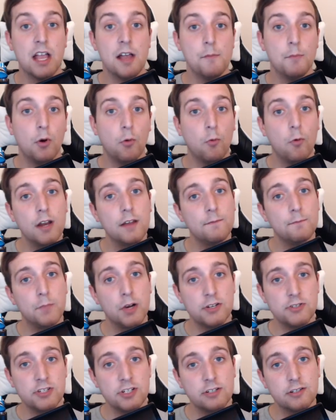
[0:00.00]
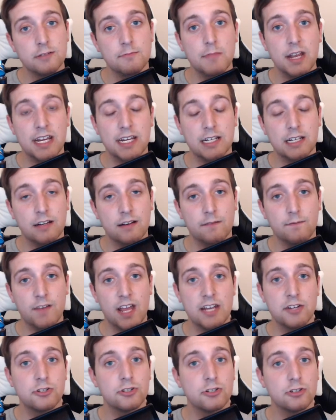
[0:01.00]
But what if Bungie could make an
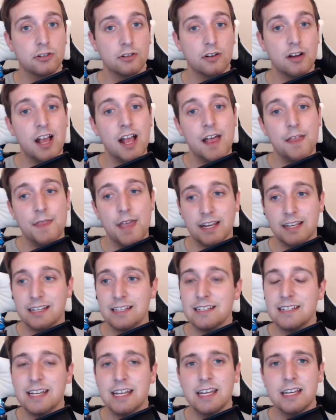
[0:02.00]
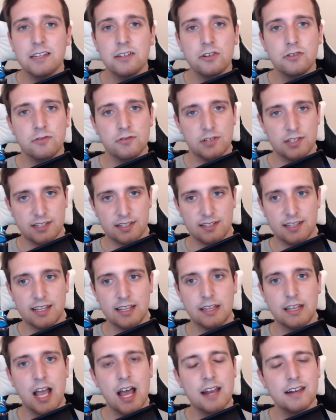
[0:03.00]
adventure that continues,
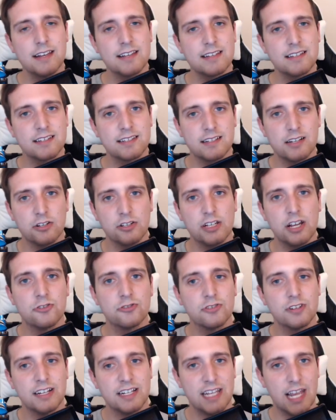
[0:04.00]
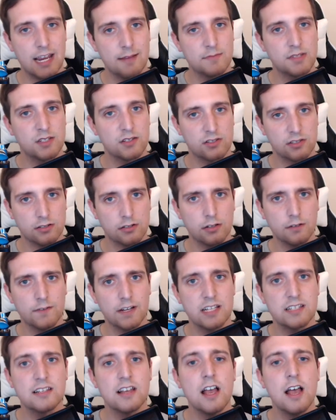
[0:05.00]
not necessarily under a games as
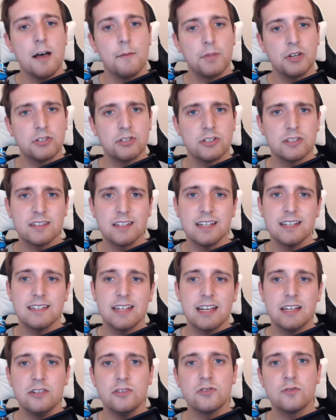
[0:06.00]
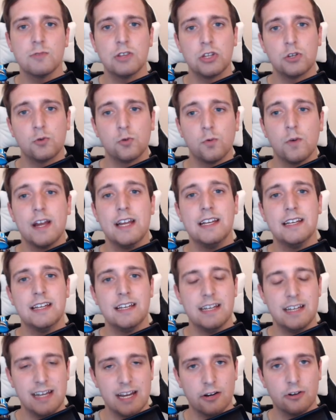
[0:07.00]
service, but just continues with great
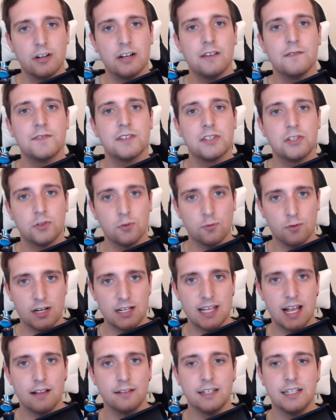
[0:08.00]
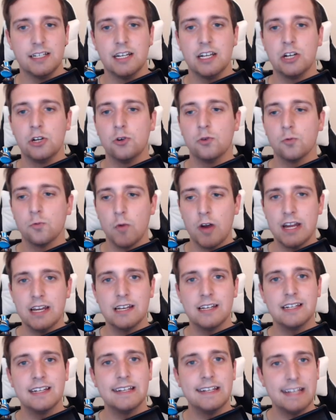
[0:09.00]
narrative storytelling and great
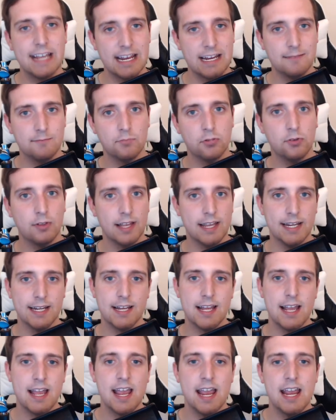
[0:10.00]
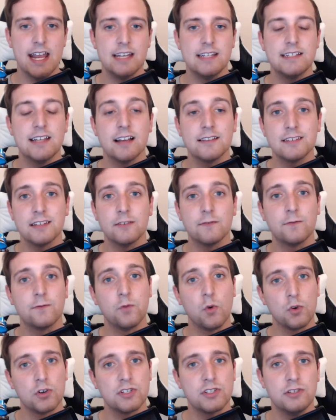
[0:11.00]
gameplay and doesn't
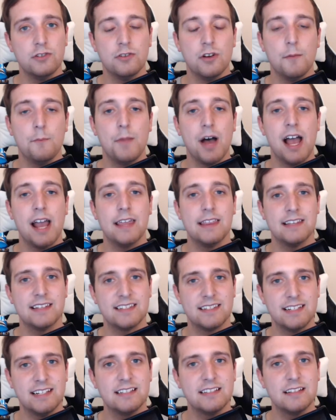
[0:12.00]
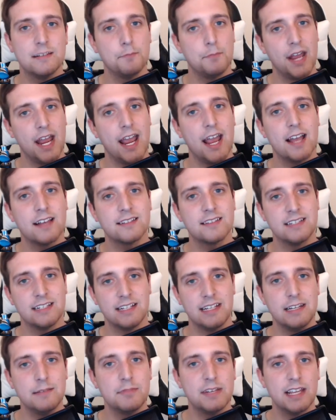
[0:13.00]
force you to buy the season pass to
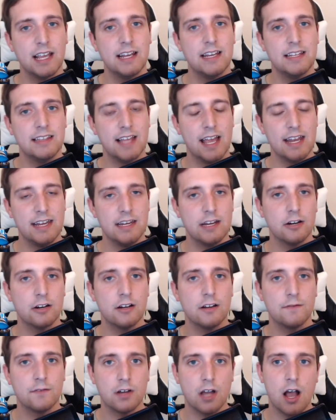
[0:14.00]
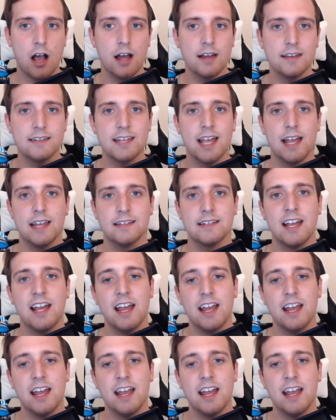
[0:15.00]
keep getting that narrative content.